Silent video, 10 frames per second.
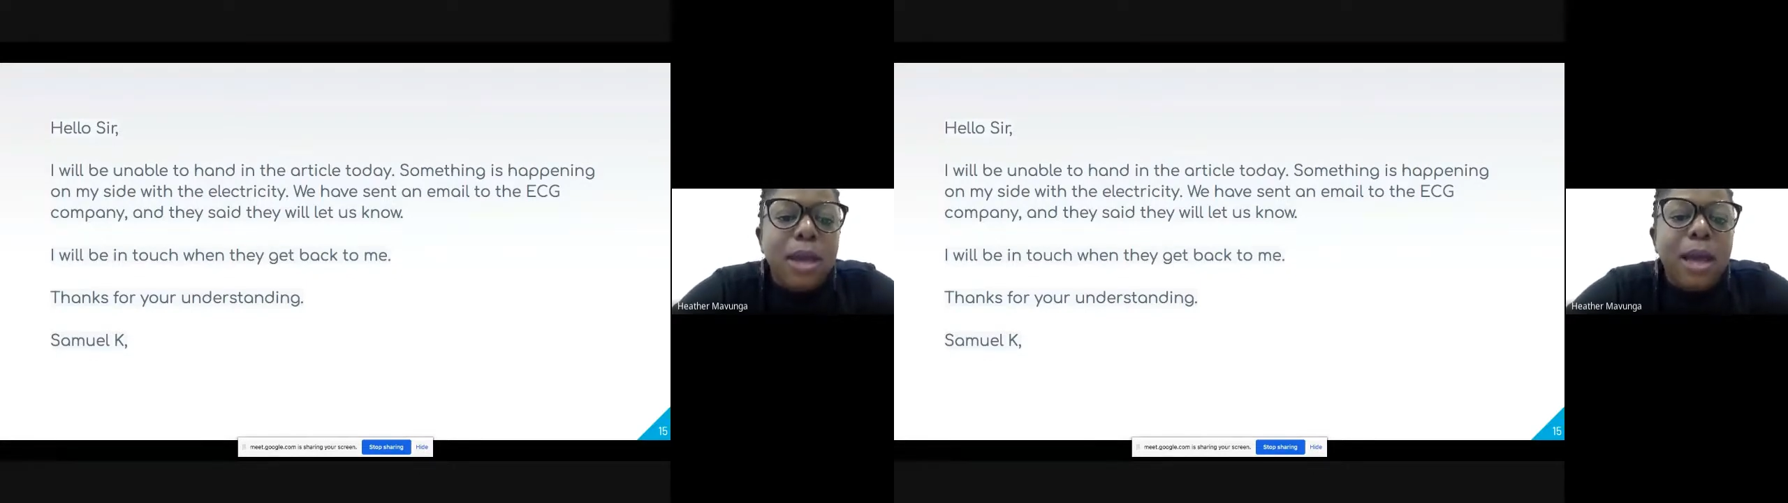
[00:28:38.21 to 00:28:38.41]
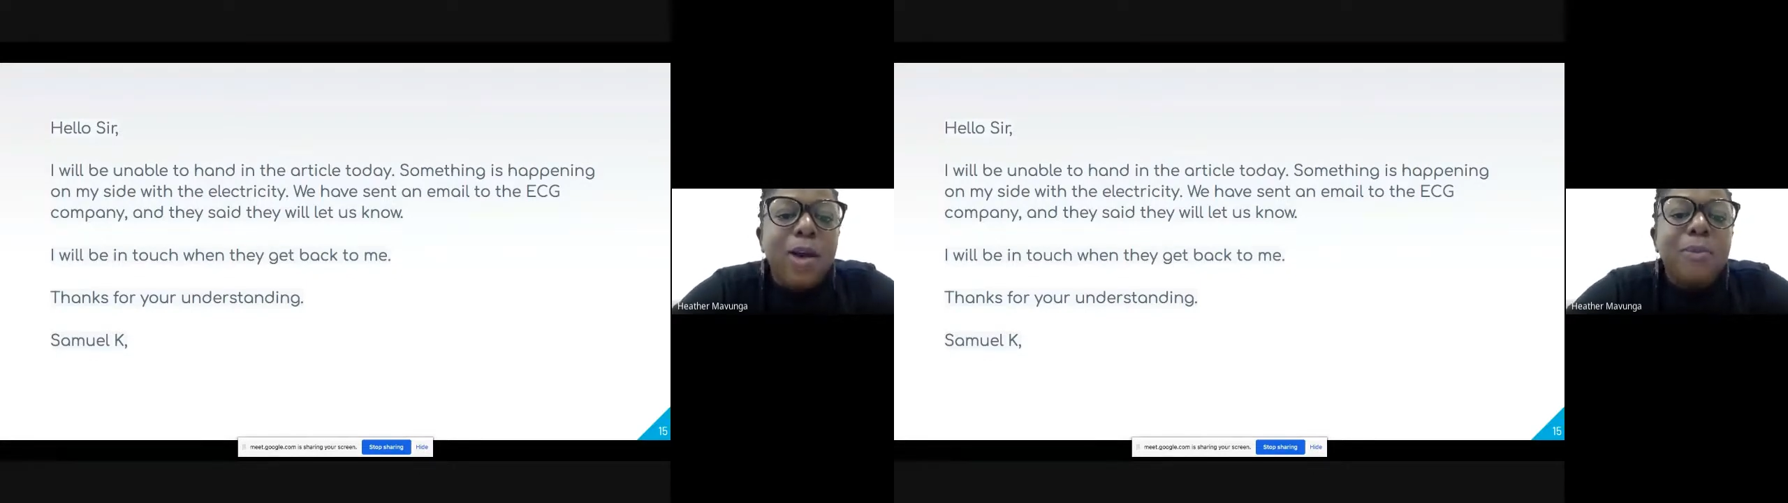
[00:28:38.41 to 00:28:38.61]

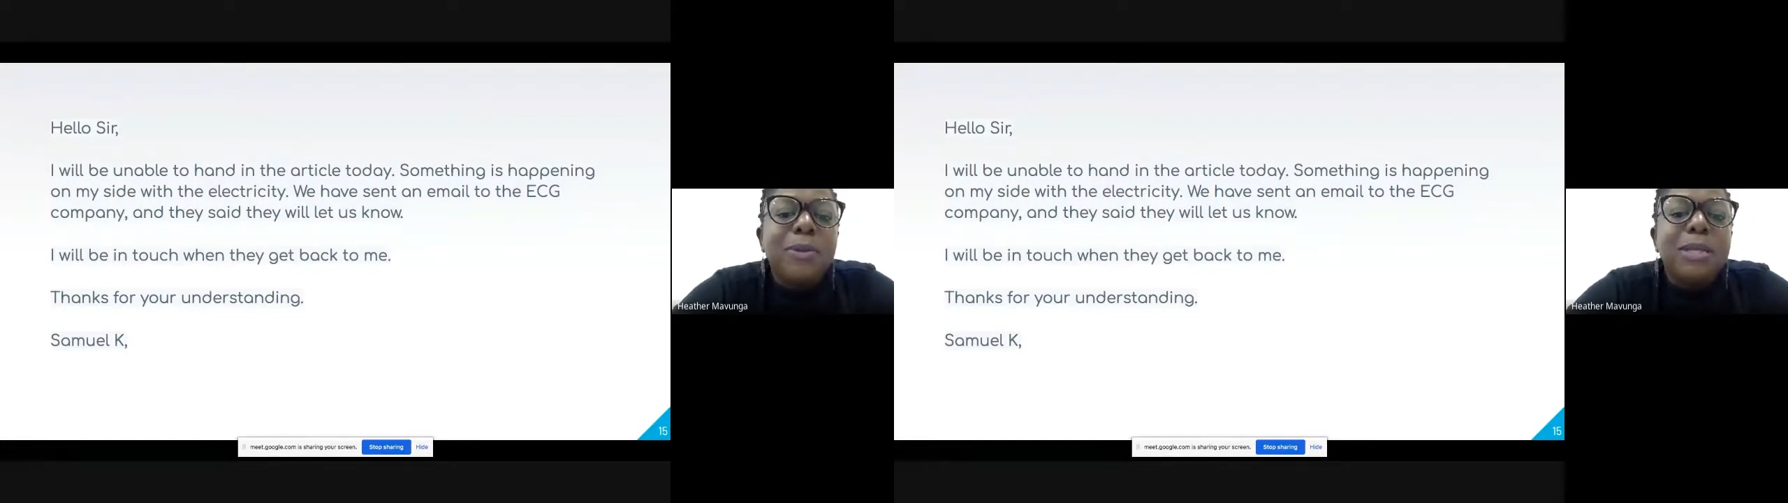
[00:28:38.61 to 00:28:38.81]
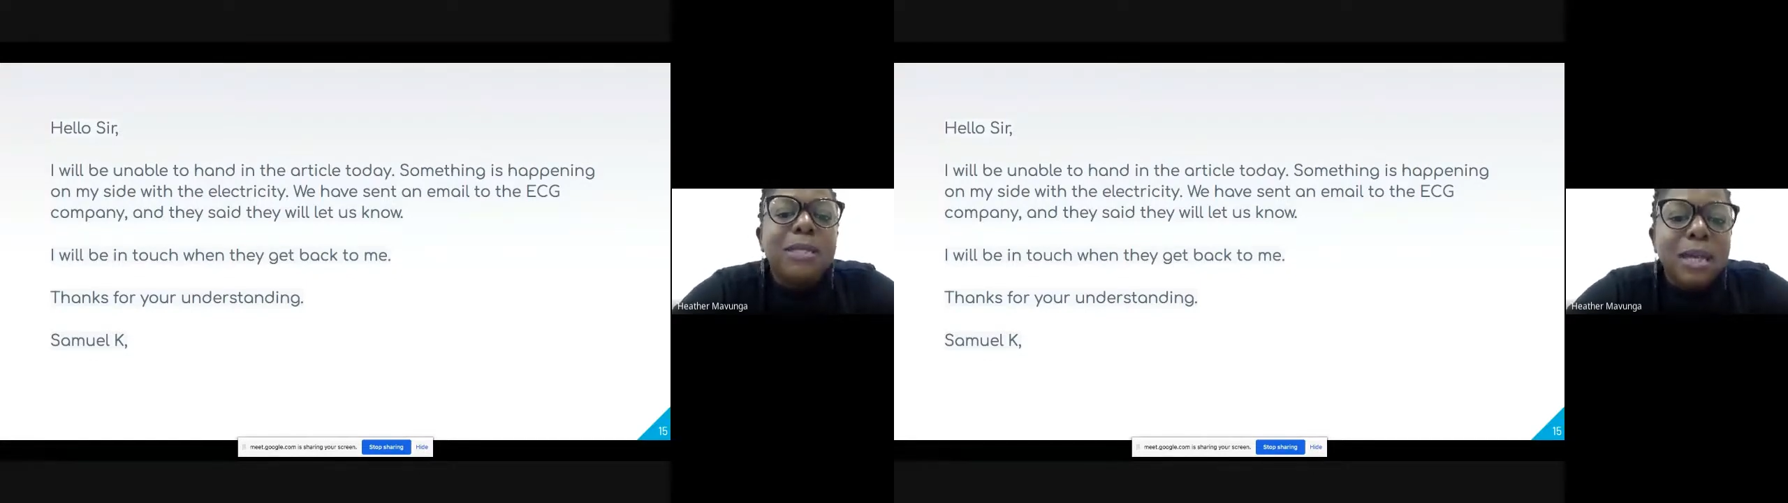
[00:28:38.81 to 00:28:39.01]
I'll be
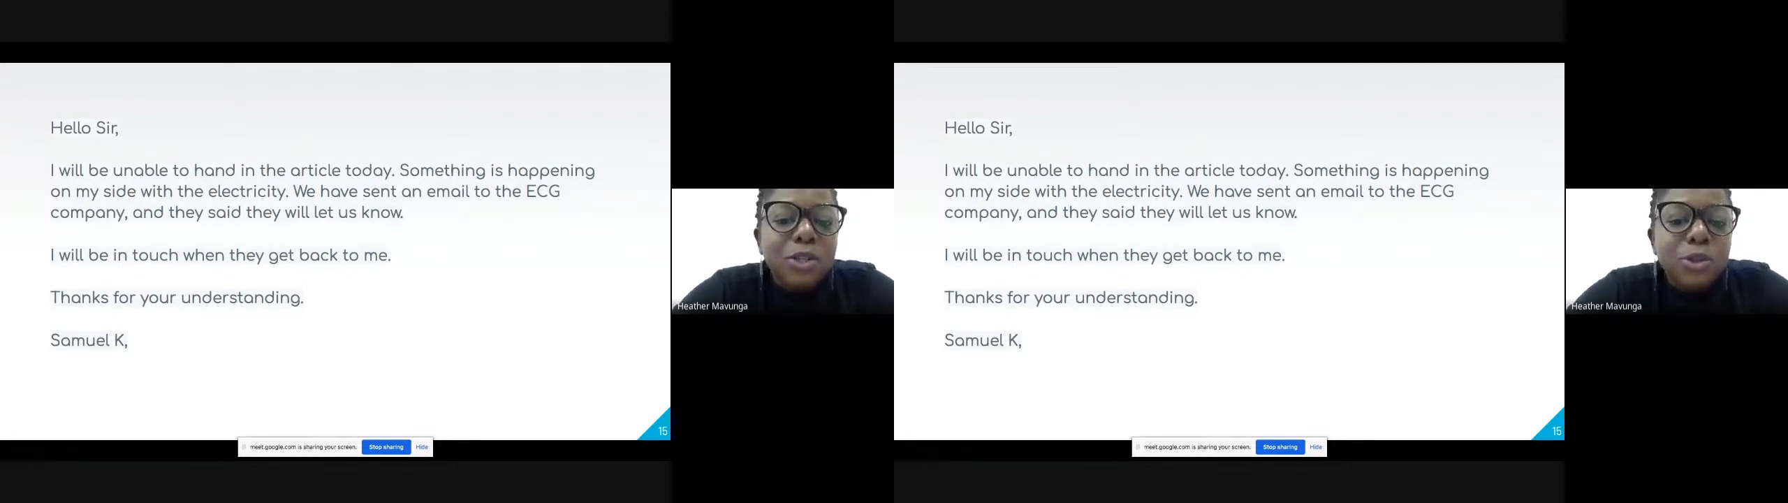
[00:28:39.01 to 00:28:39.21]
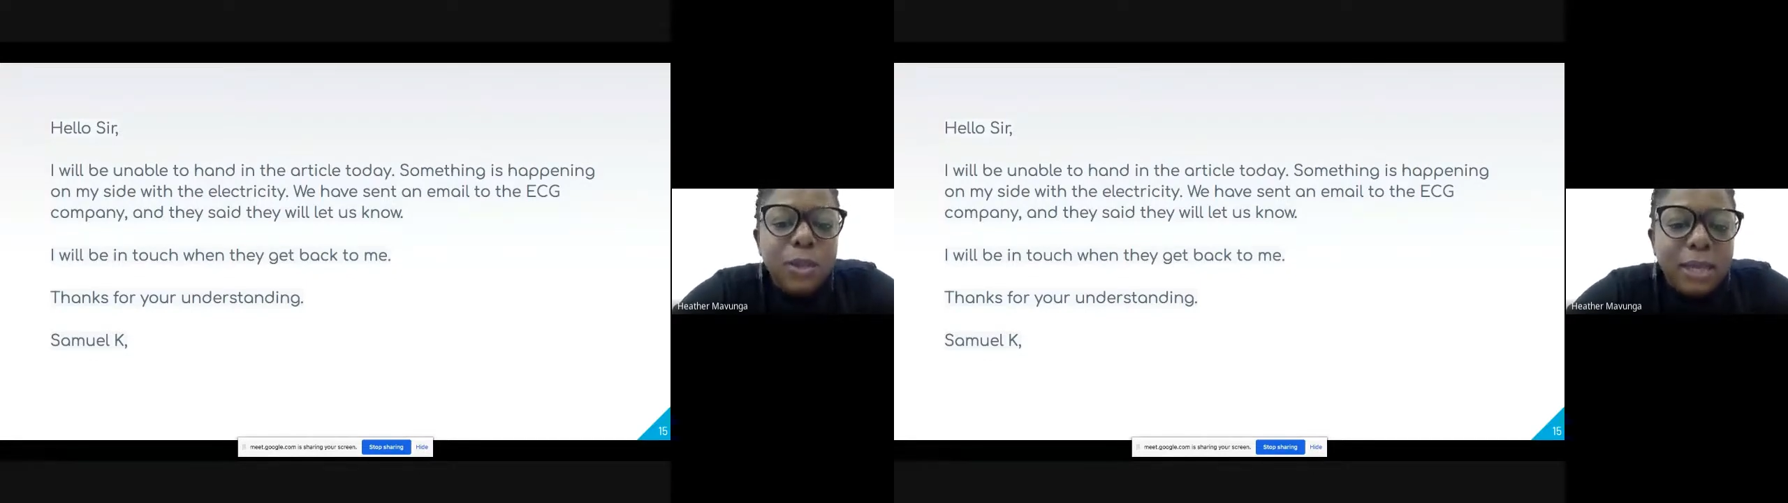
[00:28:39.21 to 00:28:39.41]
in touch when they